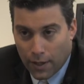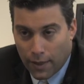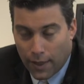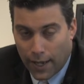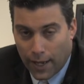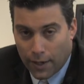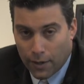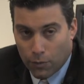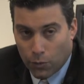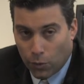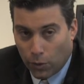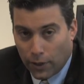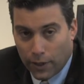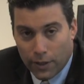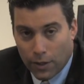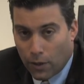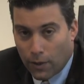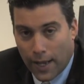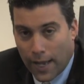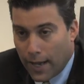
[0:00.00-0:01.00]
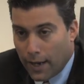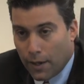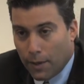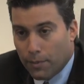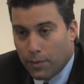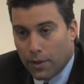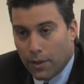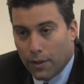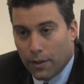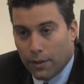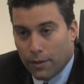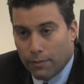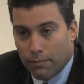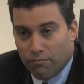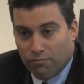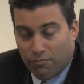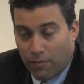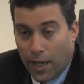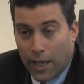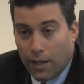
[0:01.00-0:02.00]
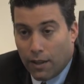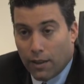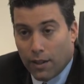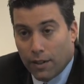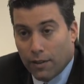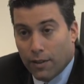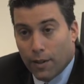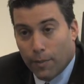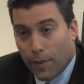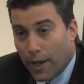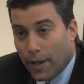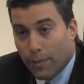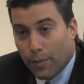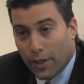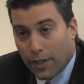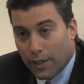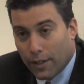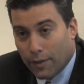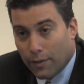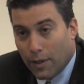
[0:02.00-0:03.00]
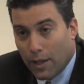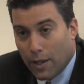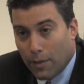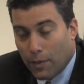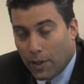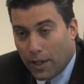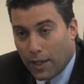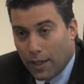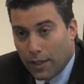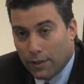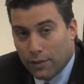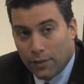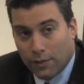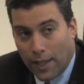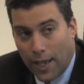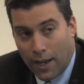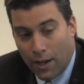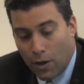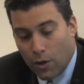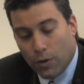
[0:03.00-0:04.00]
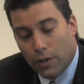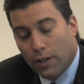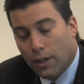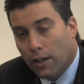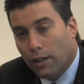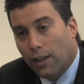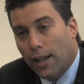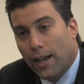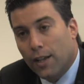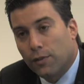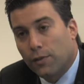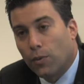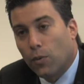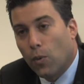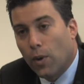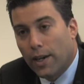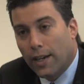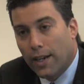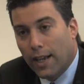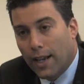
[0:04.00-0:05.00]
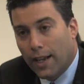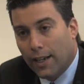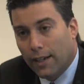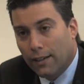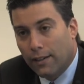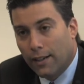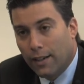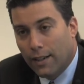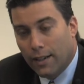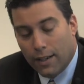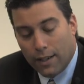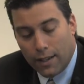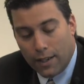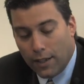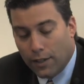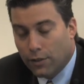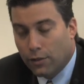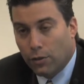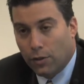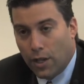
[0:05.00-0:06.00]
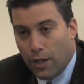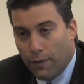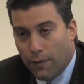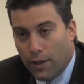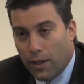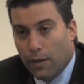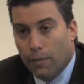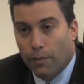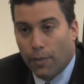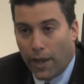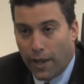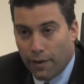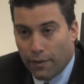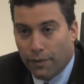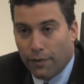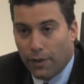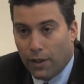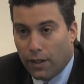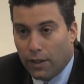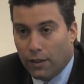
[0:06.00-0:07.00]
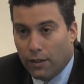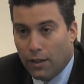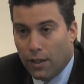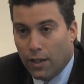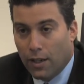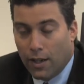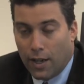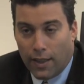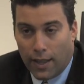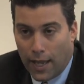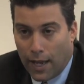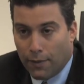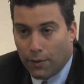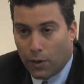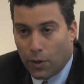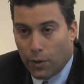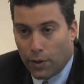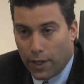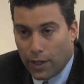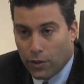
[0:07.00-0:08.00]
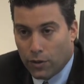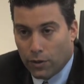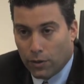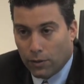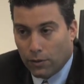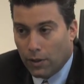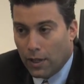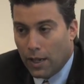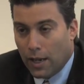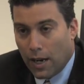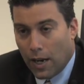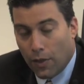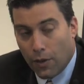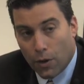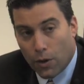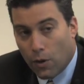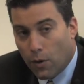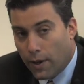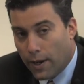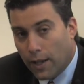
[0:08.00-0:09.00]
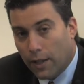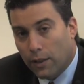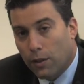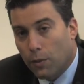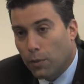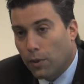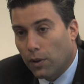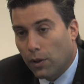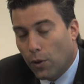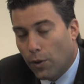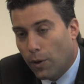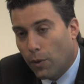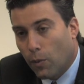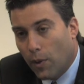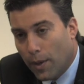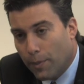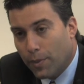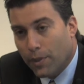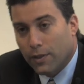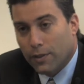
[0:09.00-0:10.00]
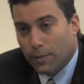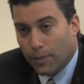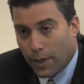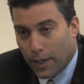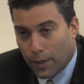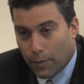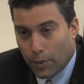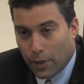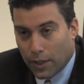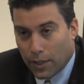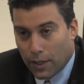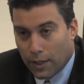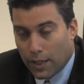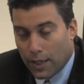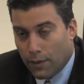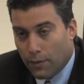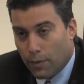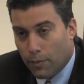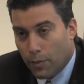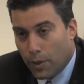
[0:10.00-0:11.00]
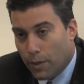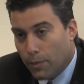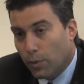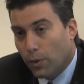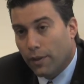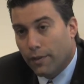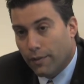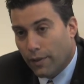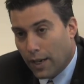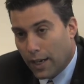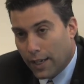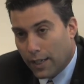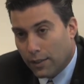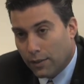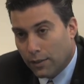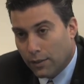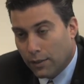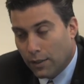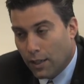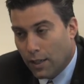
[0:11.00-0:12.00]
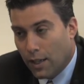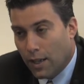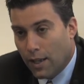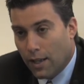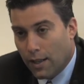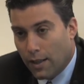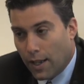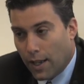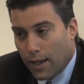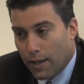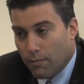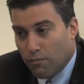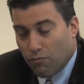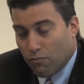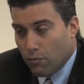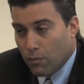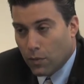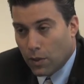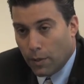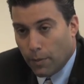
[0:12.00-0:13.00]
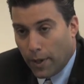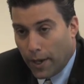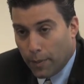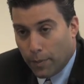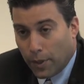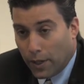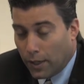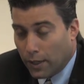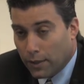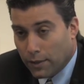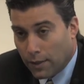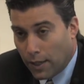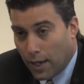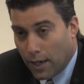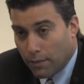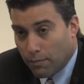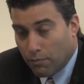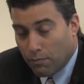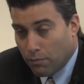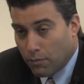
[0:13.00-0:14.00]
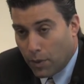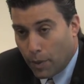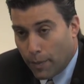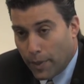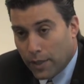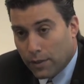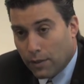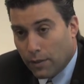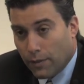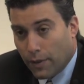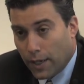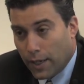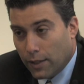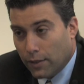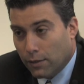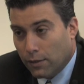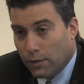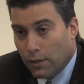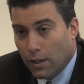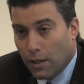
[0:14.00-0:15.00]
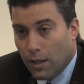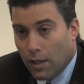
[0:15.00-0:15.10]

that really don't add up to anything in my opinion because they can go to a class for one day, get a certificate, pay a fee, and they have a credential, and they're going out there with loaded weapons, in my opinion, giving people advice that, in my opinion, is not the best advice.